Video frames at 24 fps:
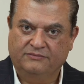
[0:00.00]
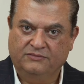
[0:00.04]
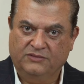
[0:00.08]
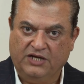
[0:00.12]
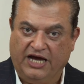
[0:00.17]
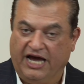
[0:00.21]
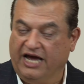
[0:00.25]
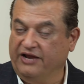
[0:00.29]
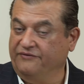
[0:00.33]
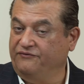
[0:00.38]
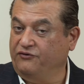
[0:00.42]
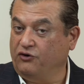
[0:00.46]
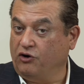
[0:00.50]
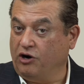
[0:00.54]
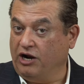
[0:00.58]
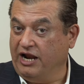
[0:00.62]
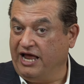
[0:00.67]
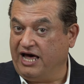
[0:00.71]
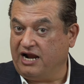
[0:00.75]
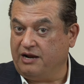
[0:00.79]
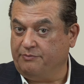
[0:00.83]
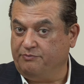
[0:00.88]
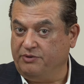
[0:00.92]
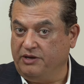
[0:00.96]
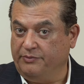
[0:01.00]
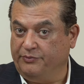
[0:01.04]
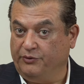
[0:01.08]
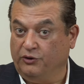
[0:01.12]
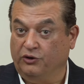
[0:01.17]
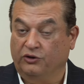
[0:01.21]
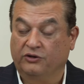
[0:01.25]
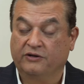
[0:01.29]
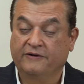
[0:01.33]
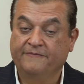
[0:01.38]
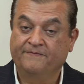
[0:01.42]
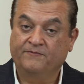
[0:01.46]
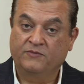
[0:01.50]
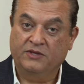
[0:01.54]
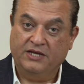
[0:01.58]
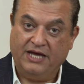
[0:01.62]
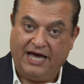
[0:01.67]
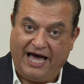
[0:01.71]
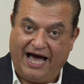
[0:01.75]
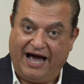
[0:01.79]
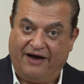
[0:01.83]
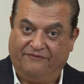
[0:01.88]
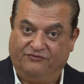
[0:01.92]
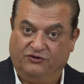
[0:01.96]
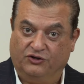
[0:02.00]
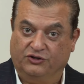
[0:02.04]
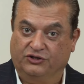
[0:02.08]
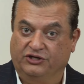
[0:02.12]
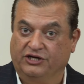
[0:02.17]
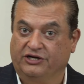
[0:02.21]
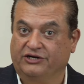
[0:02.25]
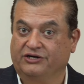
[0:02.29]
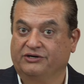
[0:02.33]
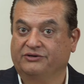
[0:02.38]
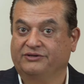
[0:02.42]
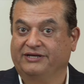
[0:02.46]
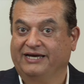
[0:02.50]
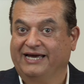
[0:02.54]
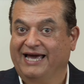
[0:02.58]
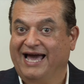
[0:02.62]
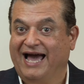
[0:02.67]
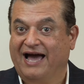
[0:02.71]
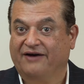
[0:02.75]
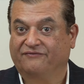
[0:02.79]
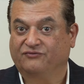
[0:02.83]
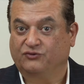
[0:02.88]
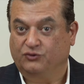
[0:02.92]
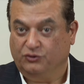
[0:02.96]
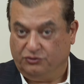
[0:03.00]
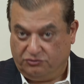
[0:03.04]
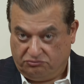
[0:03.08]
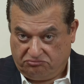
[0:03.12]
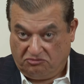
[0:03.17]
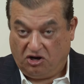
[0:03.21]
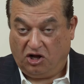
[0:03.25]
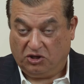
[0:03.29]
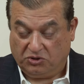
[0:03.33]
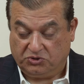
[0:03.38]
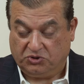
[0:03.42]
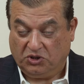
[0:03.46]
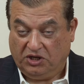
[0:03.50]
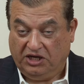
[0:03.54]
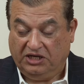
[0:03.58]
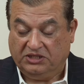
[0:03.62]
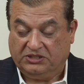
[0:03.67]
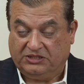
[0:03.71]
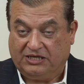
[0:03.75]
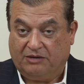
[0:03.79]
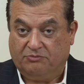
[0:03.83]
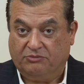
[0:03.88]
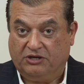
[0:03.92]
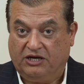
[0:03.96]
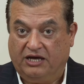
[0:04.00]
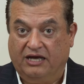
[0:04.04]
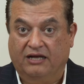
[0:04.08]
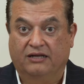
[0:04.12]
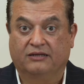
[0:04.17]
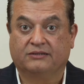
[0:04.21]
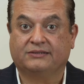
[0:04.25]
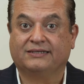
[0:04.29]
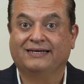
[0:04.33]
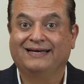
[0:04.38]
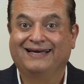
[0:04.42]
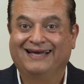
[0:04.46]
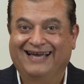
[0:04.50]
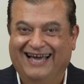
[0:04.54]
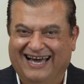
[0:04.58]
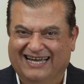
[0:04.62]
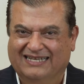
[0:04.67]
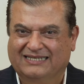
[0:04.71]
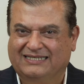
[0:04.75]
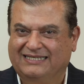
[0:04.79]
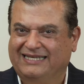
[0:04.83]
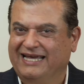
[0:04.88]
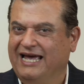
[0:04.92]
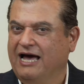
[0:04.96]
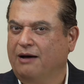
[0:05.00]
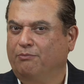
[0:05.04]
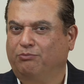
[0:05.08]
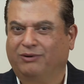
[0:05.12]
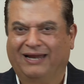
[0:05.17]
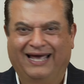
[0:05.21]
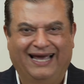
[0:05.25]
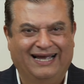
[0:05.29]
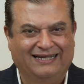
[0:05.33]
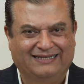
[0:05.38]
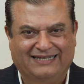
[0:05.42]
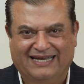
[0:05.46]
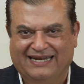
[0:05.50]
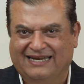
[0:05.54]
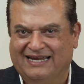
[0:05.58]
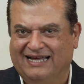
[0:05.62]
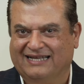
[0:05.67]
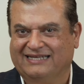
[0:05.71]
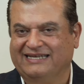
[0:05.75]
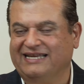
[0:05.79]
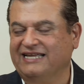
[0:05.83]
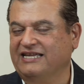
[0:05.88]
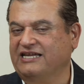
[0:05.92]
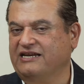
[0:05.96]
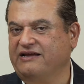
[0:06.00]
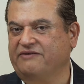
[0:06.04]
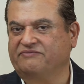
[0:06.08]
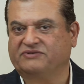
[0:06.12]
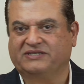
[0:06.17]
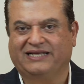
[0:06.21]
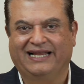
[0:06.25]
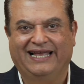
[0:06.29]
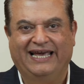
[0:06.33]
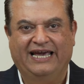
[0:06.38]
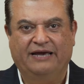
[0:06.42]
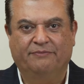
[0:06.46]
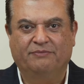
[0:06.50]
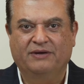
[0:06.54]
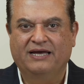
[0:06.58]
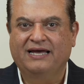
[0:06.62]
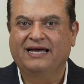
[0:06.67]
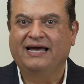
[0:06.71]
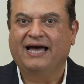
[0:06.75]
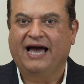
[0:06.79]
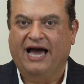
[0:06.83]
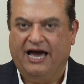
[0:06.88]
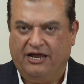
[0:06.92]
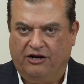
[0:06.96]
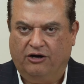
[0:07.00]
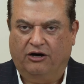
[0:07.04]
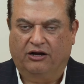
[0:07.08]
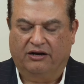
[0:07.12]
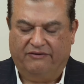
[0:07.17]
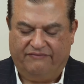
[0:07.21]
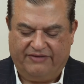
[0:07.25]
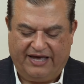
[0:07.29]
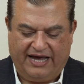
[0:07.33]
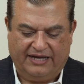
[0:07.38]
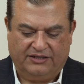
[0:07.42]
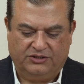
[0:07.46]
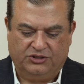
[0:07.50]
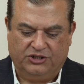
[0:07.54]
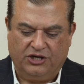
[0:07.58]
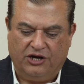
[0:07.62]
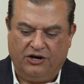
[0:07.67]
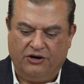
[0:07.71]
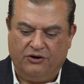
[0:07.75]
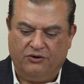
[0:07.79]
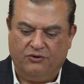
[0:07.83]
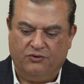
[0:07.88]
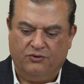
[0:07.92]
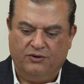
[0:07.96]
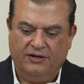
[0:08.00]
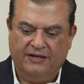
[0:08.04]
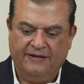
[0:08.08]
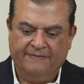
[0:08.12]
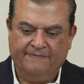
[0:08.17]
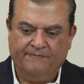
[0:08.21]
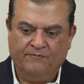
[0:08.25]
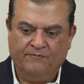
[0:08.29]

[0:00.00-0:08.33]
And for a lot of people, after dinner, they have to also eat something else and stay up late and not get enough sleep and all of that. So